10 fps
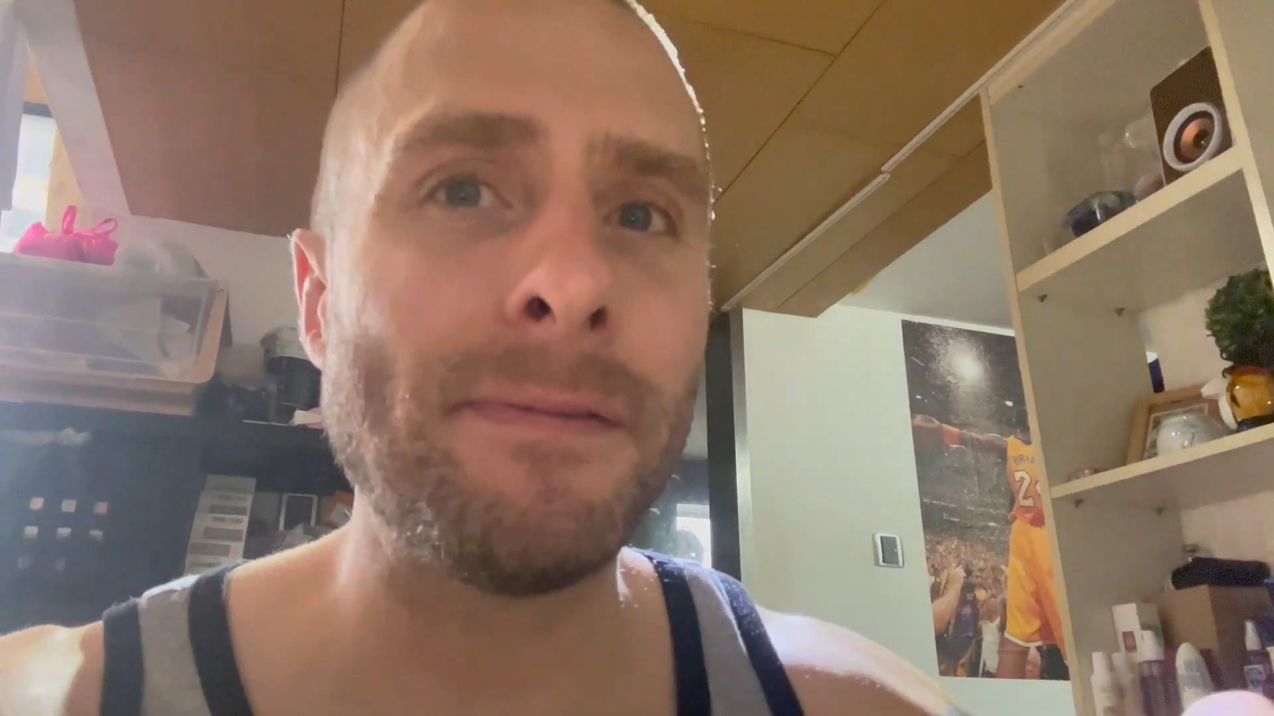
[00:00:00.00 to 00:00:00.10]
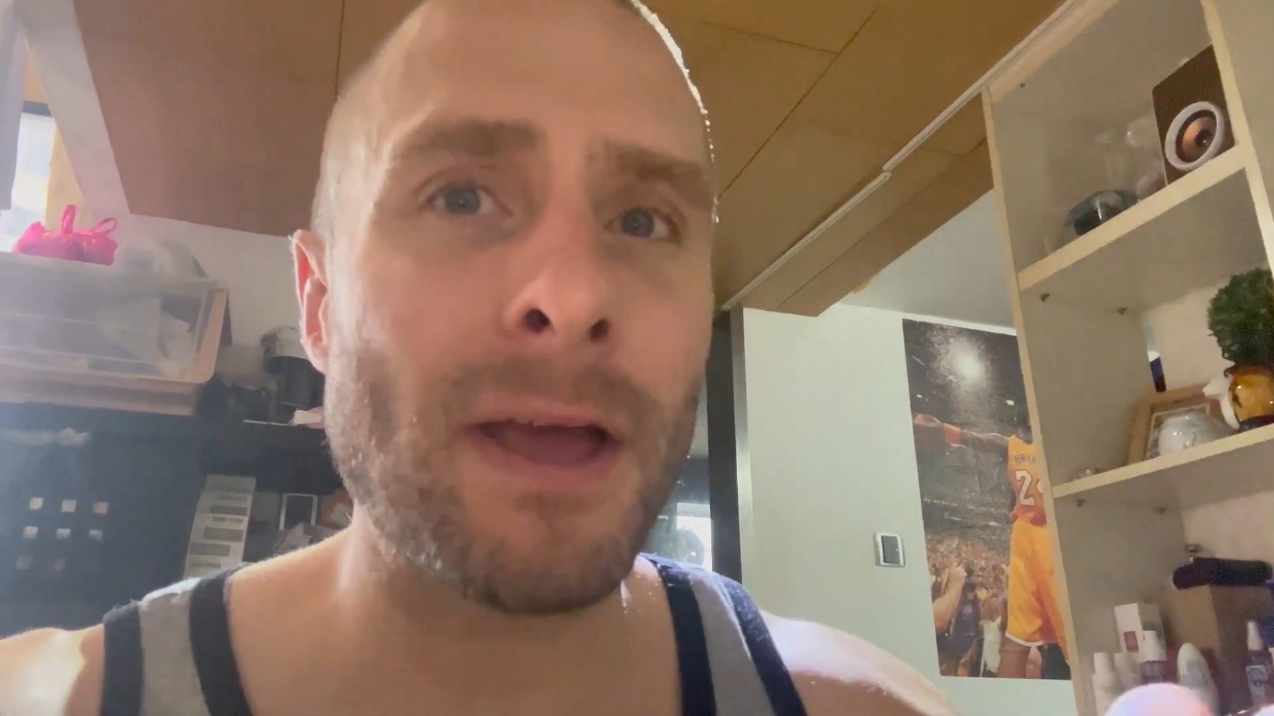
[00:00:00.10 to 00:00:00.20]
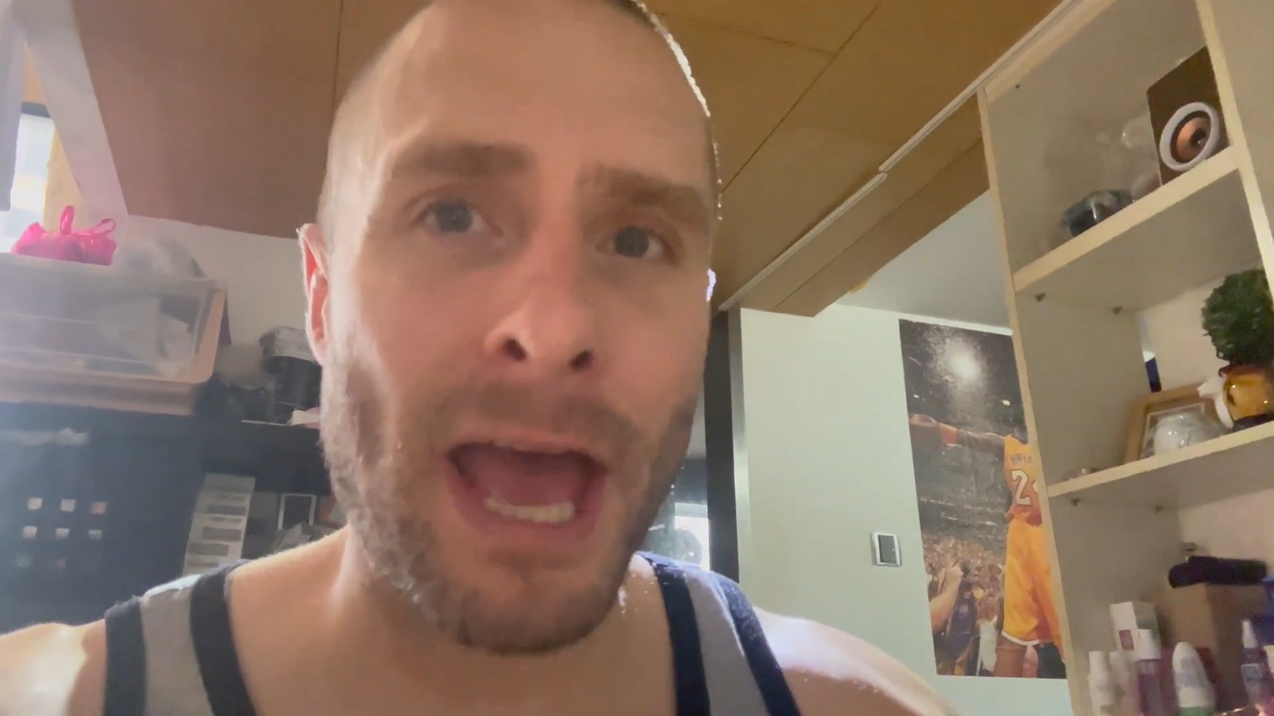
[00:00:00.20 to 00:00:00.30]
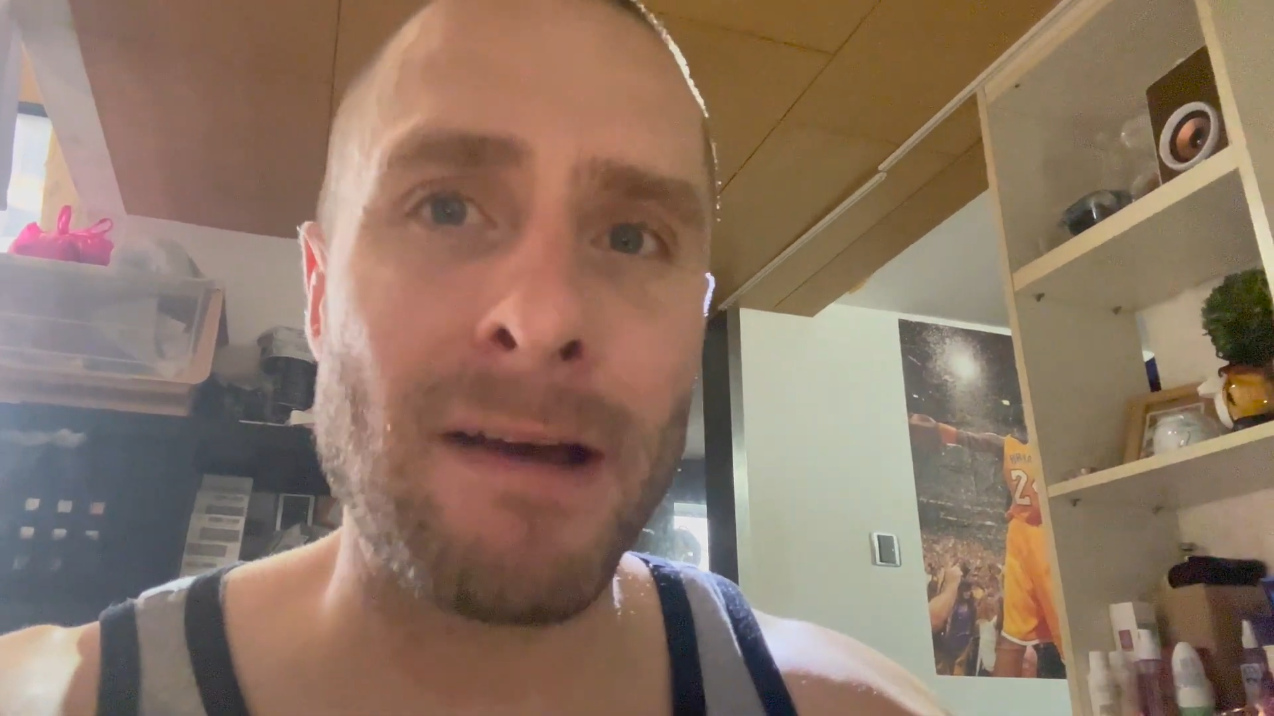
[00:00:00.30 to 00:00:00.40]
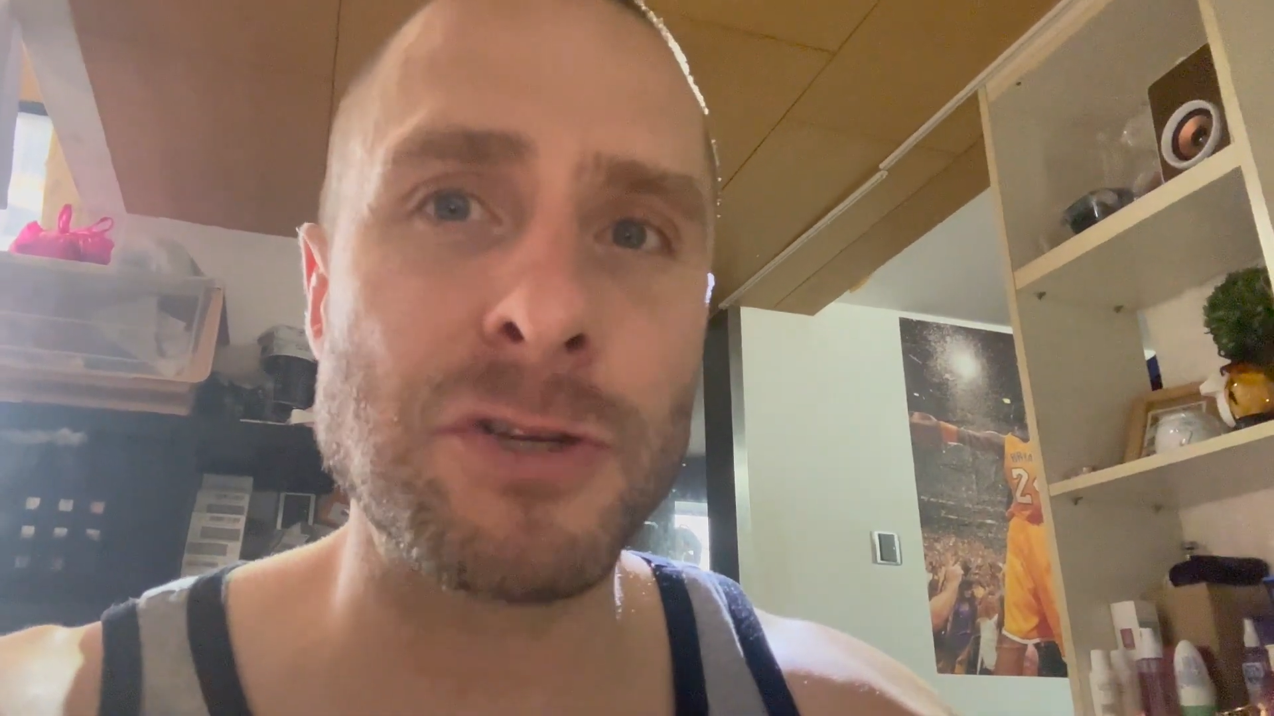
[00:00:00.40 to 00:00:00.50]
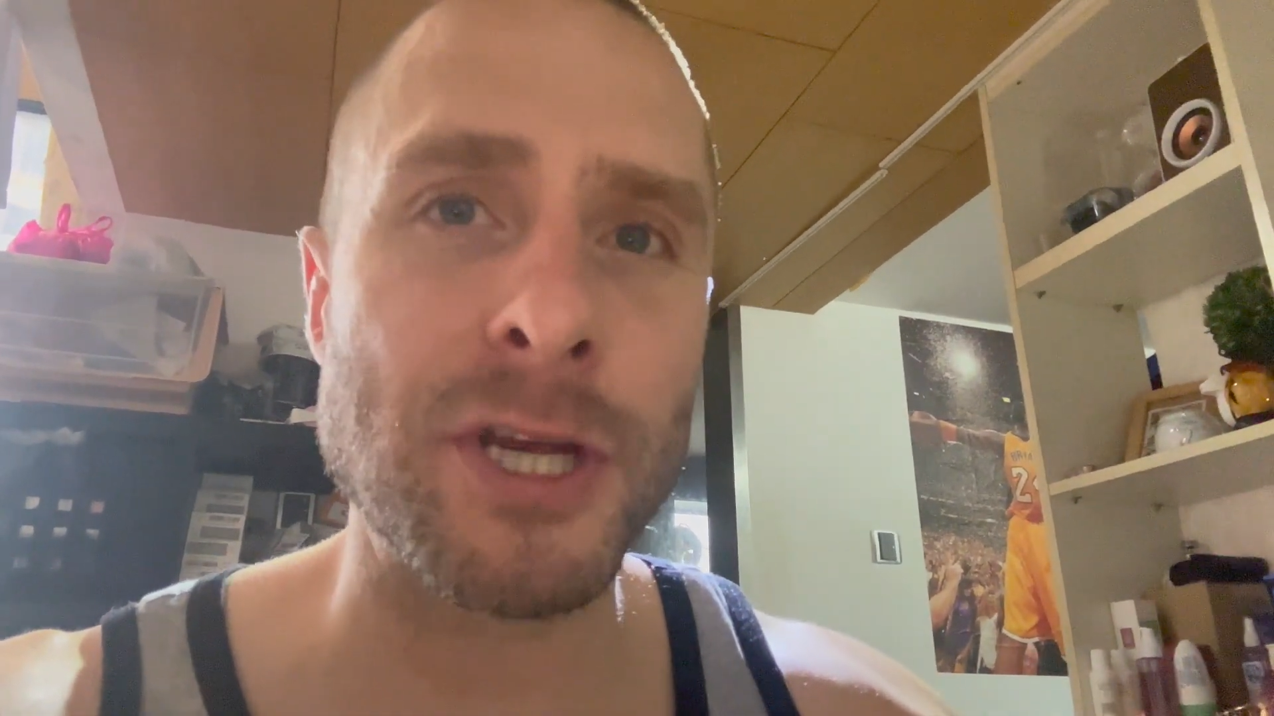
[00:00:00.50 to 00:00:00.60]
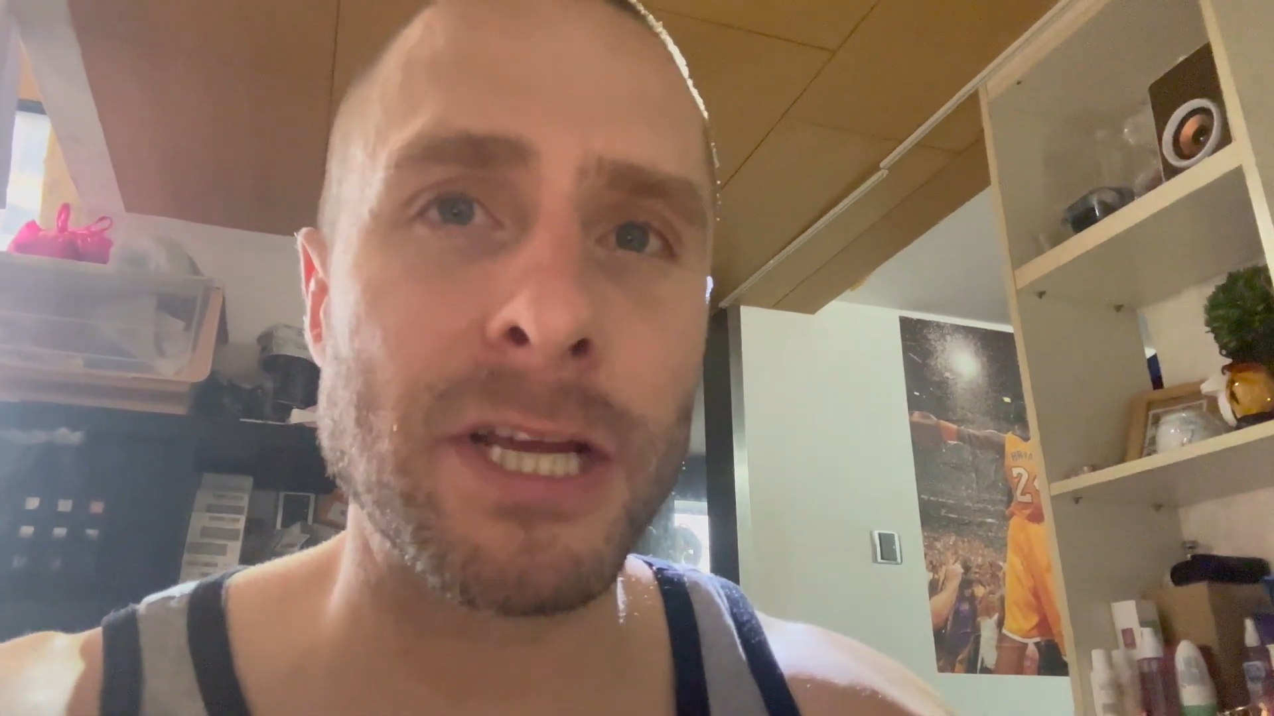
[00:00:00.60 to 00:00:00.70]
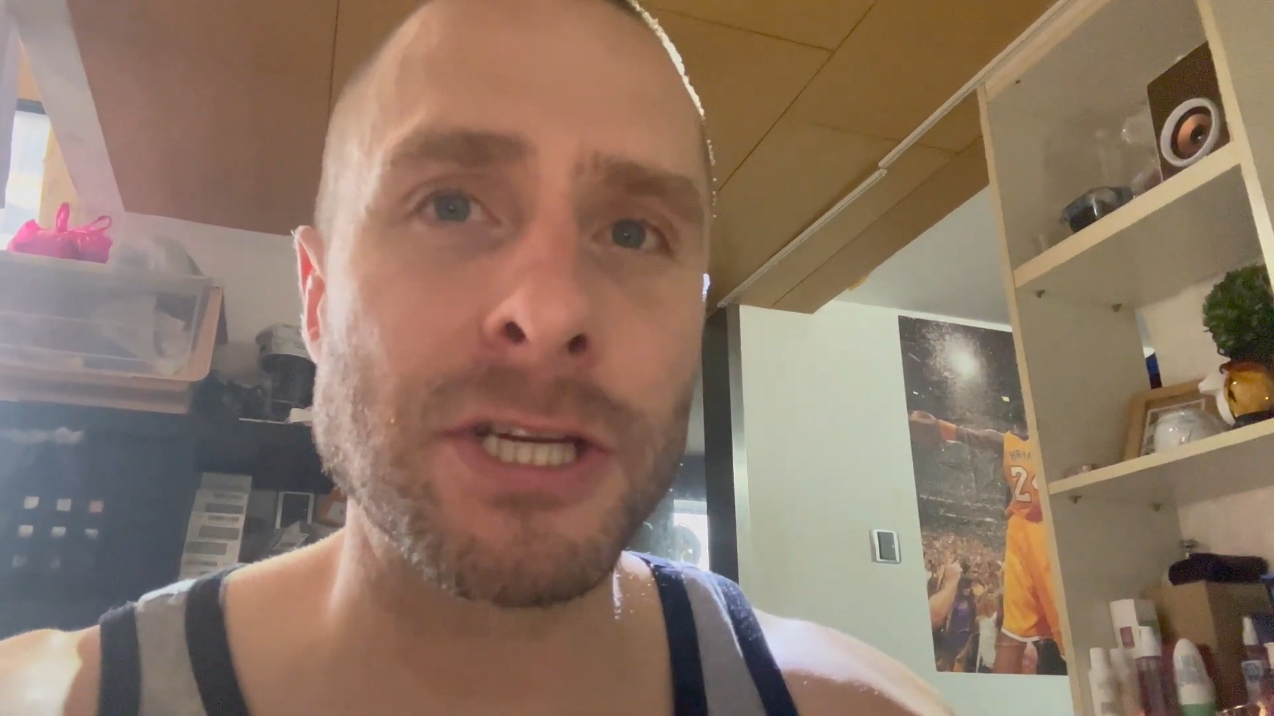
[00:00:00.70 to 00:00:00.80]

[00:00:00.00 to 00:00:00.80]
have Shake